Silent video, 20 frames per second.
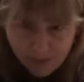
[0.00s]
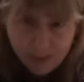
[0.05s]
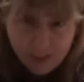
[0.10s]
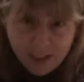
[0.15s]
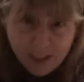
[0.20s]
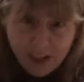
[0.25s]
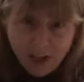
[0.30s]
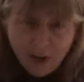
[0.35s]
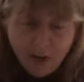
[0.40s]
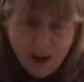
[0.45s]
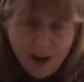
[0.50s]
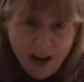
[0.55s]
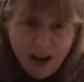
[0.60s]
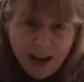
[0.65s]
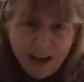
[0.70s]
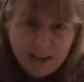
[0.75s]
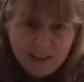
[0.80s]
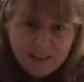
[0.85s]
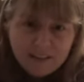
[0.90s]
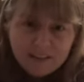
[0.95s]
you know,
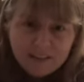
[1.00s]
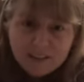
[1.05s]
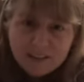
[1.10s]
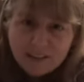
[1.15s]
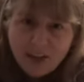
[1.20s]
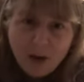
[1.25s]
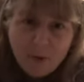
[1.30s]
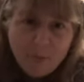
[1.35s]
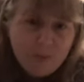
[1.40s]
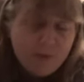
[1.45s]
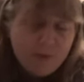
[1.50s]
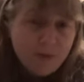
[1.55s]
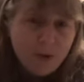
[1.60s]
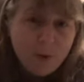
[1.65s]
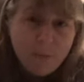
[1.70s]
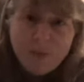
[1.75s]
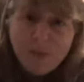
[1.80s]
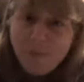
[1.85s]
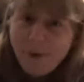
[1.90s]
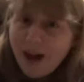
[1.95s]
I come
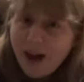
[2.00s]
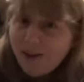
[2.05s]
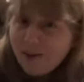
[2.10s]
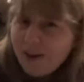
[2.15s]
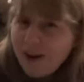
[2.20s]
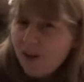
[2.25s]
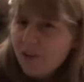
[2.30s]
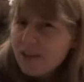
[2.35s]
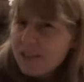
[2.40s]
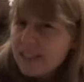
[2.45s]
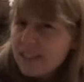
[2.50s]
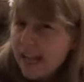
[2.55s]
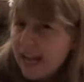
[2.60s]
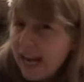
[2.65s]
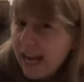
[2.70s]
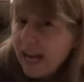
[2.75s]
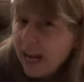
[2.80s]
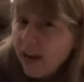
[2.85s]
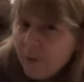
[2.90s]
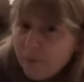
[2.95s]
from the backgrounds that
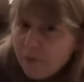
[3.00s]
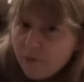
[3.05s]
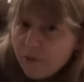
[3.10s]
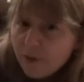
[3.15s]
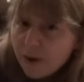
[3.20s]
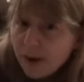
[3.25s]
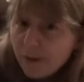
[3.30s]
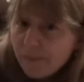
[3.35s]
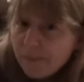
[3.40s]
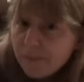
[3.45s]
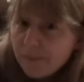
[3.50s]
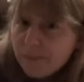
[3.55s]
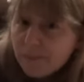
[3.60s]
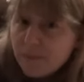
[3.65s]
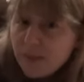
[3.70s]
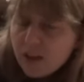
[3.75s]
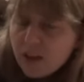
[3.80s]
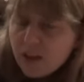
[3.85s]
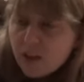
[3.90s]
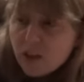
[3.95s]
I come from.
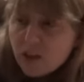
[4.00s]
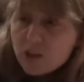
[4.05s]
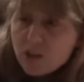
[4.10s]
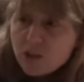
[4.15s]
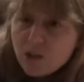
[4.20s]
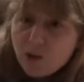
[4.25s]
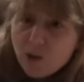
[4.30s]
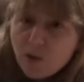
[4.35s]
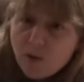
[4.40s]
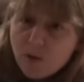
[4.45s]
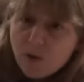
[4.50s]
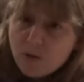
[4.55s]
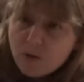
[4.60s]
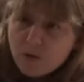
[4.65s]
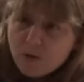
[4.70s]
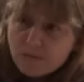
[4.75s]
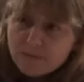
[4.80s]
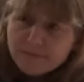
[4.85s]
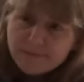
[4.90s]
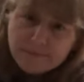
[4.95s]

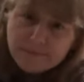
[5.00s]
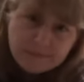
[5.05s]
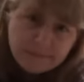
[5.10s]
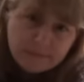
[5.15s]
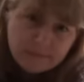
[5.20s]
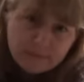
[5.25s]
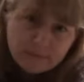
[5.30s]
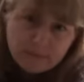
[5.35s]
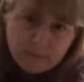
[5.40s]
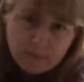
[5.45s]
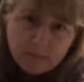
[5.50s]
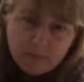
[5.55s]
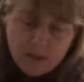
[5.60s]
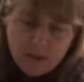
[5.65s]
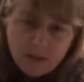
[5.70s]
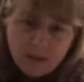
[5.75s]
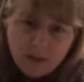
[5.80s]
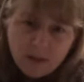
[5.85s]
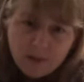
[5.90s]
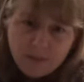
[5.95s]
So,
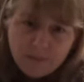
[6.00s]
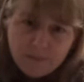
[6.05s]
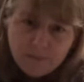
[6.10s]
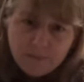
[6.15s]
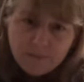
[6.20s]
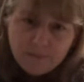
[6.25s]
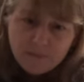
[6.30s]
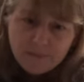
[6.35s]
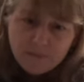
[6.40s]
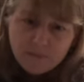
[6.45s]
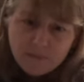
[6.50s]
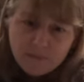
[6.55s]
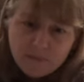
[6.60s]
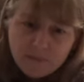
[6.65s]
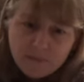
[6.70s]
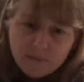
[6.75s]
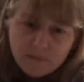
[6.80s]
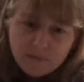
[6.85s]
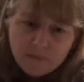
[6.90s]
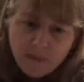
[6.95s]
I'm
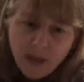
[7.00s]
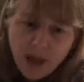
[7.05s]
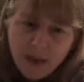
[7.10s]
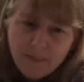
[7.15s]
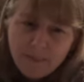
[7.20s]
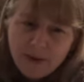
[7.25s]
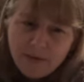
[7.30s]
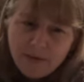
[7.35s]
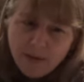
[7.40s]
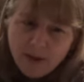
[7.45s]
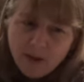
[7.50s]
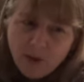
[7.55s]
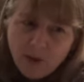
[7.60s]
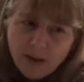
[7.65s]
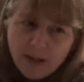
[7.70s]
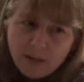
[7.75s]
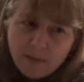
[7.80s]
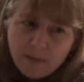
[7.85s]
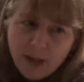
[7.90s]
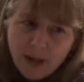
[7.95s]
never
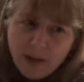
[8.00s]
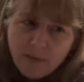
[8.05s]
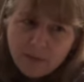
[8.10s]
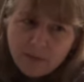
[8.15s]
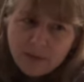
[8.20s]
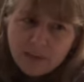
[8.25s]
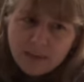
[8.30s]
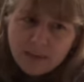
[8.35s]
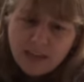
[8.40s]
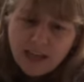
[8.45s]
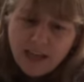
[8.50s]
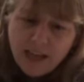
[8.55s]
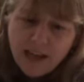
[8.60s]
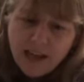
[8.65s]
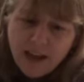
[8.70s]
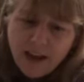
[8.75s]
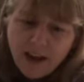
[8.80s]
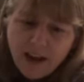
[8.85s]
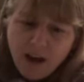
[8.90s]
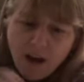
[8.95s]
going to be able to
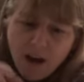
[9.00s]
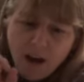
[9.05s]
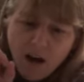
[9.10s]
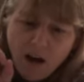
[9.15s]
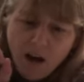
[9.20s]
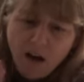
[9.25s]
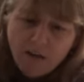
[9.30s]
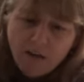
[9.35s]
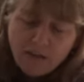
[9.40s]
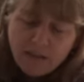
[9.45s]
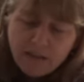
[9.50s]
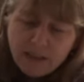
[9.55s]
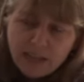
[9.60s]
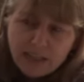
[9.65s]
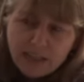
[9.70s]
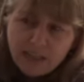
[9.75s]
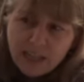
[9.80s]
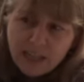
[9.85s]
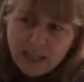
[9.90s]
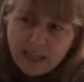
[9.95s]
say all these
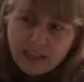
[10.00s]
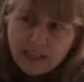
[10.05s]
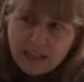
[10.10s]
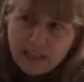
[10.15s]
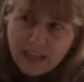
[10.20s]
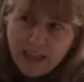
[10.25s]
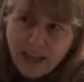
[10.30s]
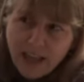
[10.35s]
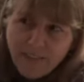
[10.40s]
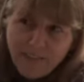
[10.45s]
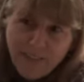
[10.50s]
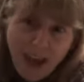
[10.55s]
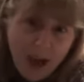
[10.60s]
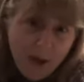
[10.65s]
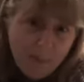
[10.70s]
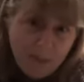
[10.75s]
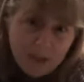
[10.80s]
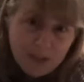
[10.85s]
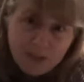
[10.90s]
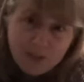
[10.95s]
things that have
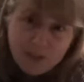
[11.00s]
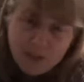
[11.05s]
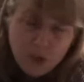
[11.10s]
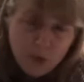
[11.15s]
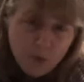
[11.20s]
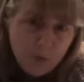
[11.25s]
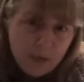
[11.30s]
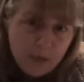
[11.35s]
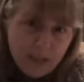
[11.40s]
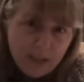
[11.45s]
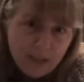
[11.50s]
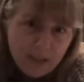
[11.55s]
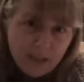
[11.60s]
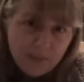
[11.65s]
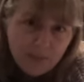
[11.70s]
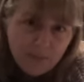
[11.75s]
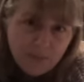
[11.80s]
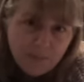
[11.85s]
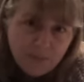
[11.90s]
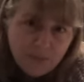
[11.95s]
happened to me